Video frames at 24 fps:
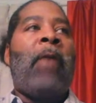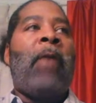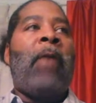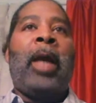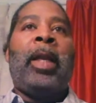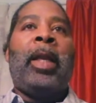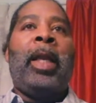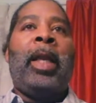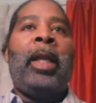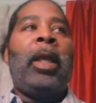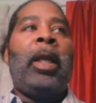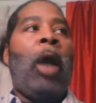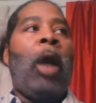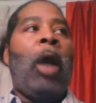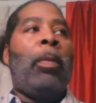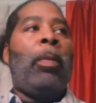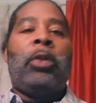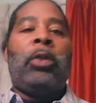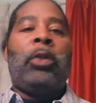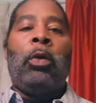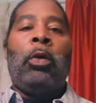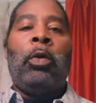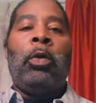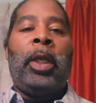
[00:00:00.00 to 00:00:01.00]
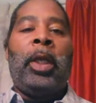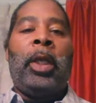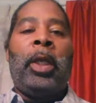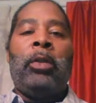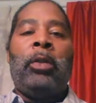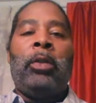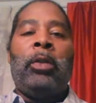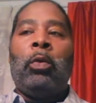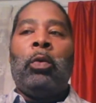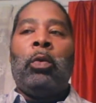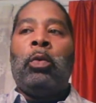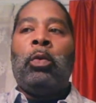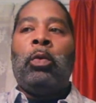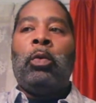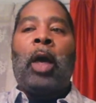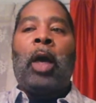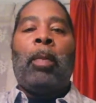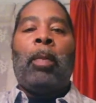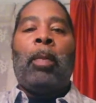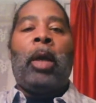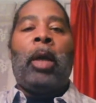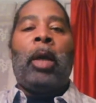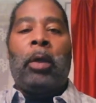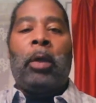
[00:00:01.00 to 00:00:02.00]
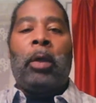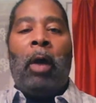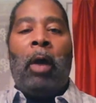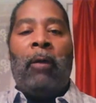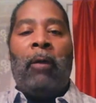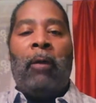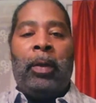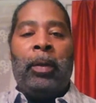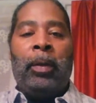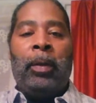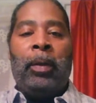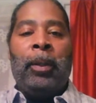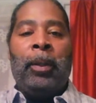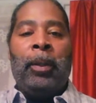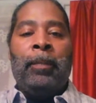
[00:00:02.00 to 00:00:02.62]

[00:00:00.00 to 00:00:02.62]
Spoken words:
find any opportunity to talk about the coffee.